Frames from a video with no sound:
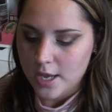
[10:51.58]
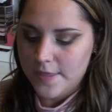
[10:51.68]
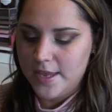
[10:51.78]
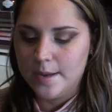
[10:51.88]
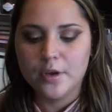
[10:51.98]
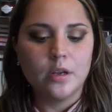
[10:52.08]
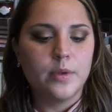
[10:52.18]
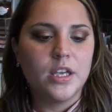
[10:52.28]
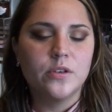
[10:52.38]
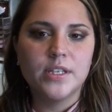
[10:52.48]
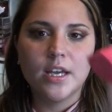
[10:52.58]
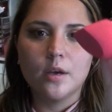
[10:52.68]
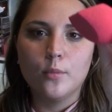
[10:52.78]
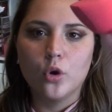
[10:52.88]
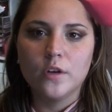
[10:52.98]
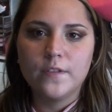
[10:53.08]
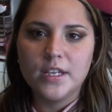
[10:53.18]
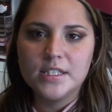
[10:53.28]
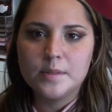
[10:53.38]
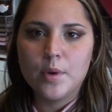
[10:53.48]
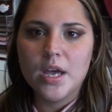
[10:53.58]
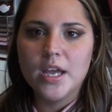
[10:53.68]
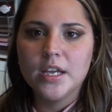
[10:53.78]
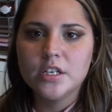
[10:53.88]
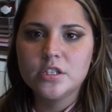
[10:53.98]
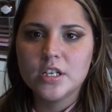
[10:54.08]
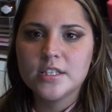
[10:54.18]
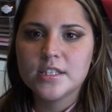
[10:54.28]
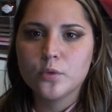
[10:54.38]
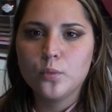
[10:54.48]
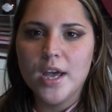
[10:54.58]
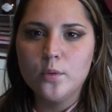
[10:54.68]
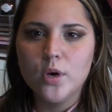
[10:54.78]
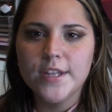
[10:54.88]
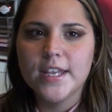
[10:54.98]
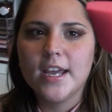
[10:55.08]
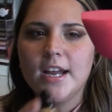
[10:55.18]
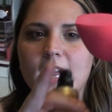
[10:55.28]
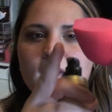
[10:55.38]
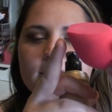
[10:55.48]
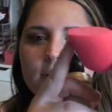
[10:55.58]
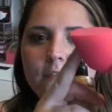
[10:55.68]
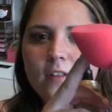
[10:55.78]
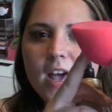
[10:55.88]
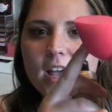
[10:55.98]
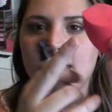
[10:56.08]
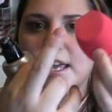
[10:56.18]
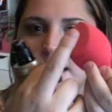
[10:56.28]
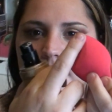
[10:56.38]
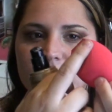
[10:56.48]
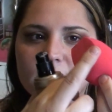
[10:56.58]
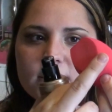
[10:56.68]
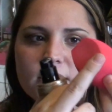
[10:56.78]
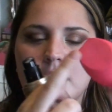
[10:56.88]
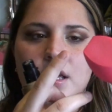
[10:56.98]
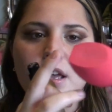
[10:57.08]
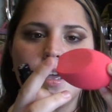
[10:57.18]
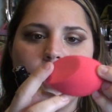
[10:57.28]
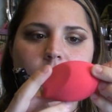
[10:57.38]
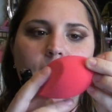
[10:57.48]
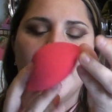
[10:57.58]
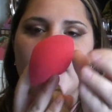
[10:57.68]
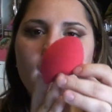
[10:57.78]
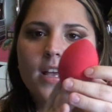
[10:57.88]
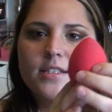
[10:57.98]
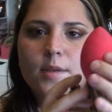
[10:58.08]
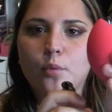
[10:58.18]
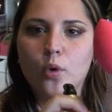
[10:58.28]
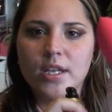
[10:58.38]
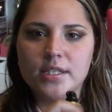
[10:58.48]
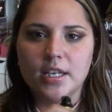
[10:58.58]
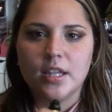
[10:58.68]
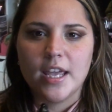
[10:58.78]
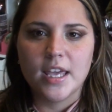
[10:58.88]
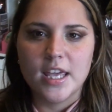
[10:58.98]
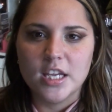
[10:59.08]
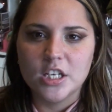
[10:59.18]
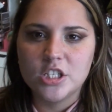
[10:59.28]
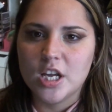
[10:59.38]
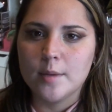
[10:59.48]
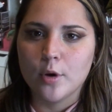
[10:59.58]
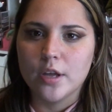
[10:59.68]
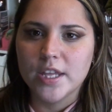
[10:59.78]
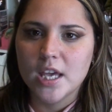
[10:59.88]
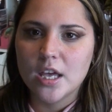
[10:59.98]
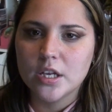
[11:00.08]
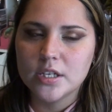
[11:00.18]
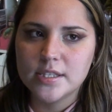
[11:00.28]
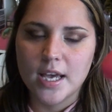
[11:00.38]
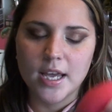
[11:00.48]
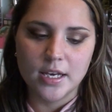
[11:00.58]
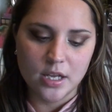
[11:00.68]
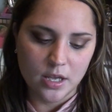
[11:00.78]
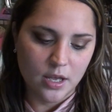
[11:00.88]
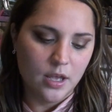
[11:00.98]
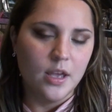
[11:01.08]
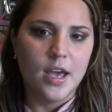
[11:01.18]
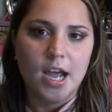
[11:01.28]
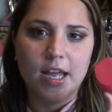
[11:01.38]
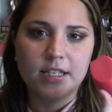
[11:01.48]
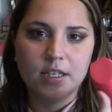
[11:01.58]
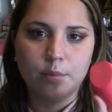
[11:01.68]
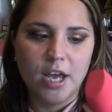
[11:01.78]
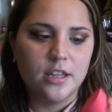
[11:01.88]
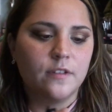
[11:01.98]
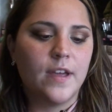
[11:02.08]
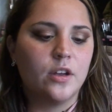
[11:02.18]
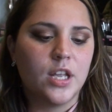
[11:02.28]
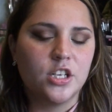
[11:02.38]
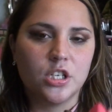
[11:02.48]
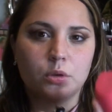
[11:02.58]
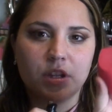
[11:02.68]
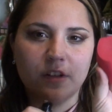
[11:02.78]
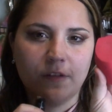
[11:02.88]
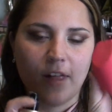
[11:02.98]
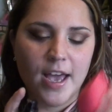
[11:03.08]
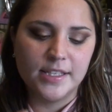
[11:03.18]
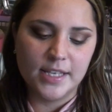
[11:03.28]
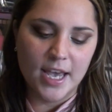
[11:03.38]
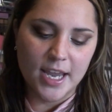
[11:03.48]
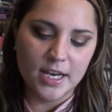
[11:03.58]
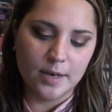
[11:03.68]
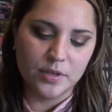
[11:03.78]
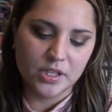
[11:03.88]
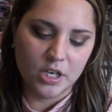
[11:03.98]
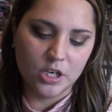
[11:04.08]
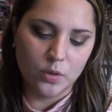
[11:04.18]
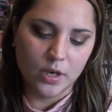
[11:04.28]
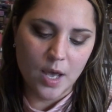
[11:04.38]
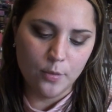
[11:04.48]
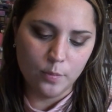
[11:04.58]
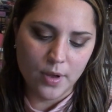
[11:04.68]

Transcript: And then I'm going to be using a Morphe sponge. It's the red one that kind of has the flat ends, and then it has the pointed like egg shape on the other side. I like to apply the foundation with the flat side, and I'm just going to do a couple